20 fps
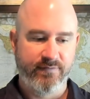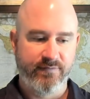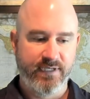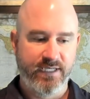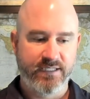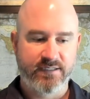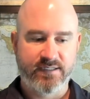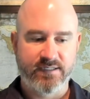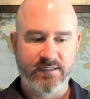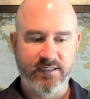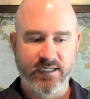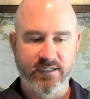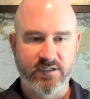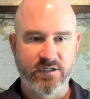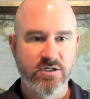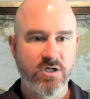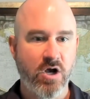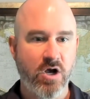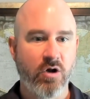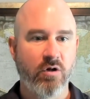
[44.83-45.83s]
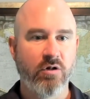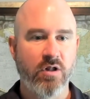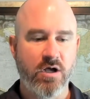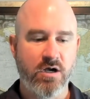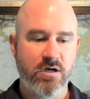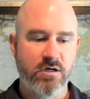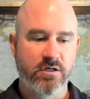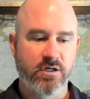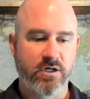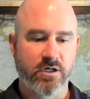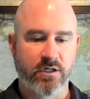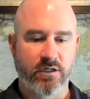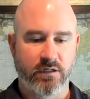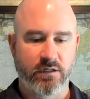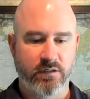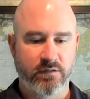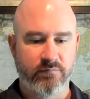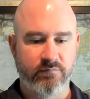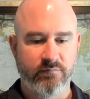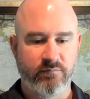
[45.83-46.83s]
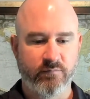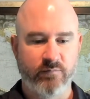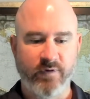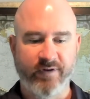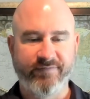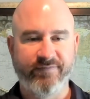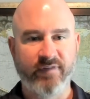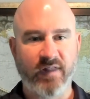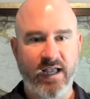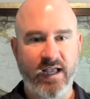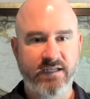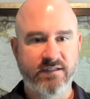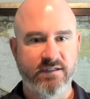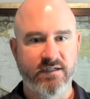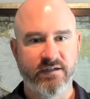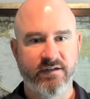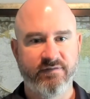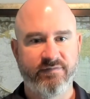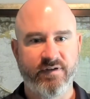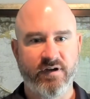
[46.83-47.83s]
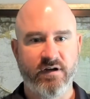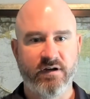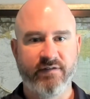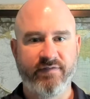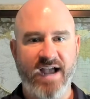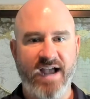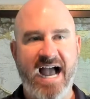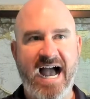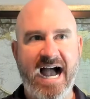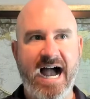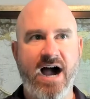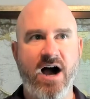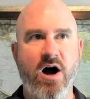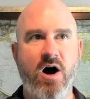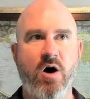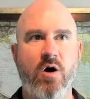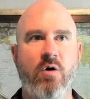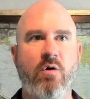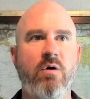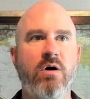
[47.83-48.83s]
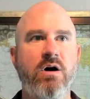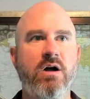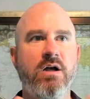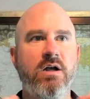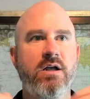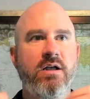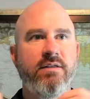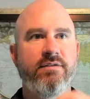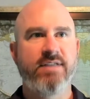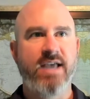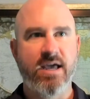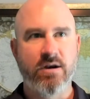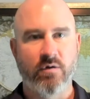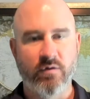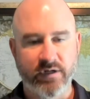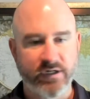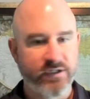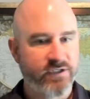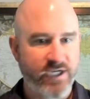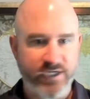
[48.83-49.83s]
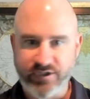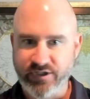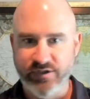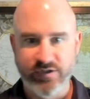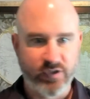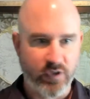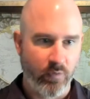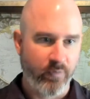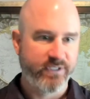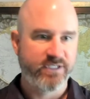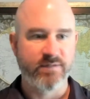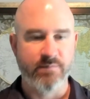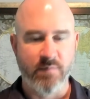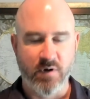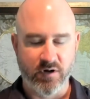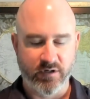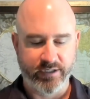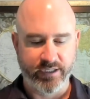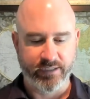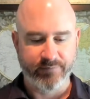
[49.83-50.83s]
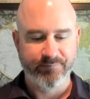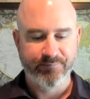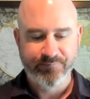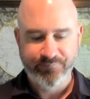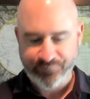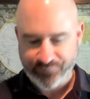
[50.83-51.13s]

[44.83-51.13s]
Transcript: it's no longer reflective of how that organization is going to market.